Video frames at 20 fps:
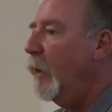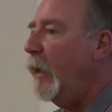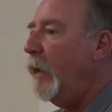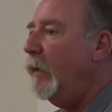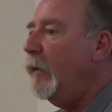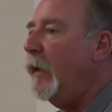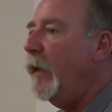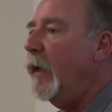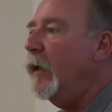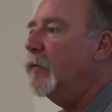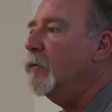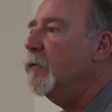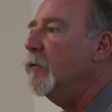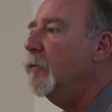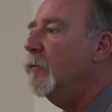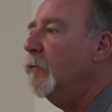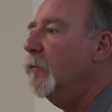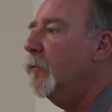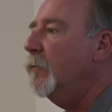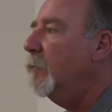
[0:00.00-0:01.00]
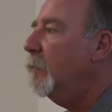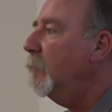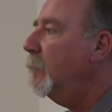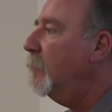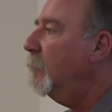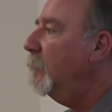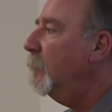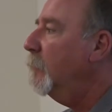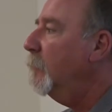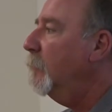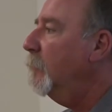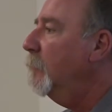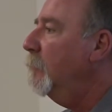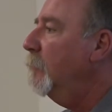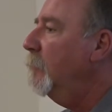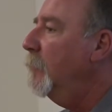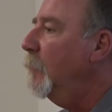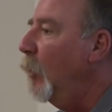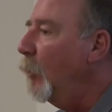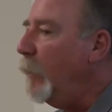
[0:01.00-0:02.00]
Anything else?
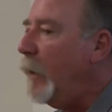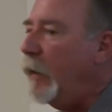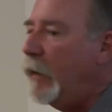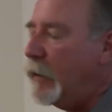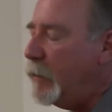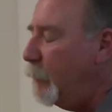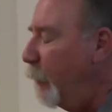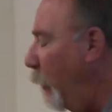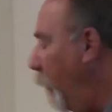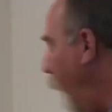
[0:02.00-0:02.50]
Okay, let's